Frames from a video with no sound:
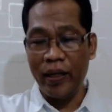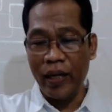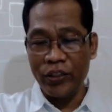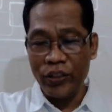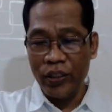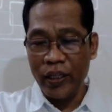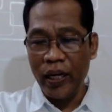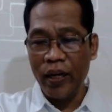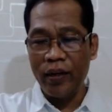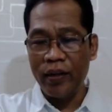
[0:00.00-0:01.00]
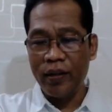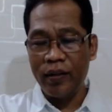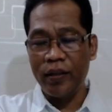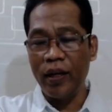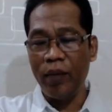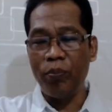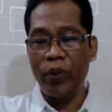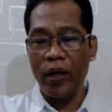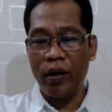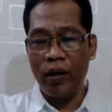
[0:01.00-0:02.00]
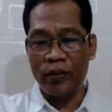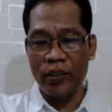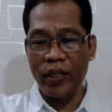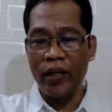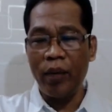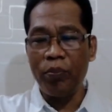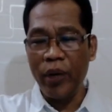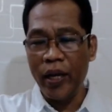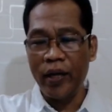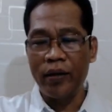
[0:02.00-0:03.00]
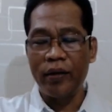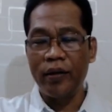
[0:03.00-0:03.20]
Assyria, the empire, Assyrian Empire,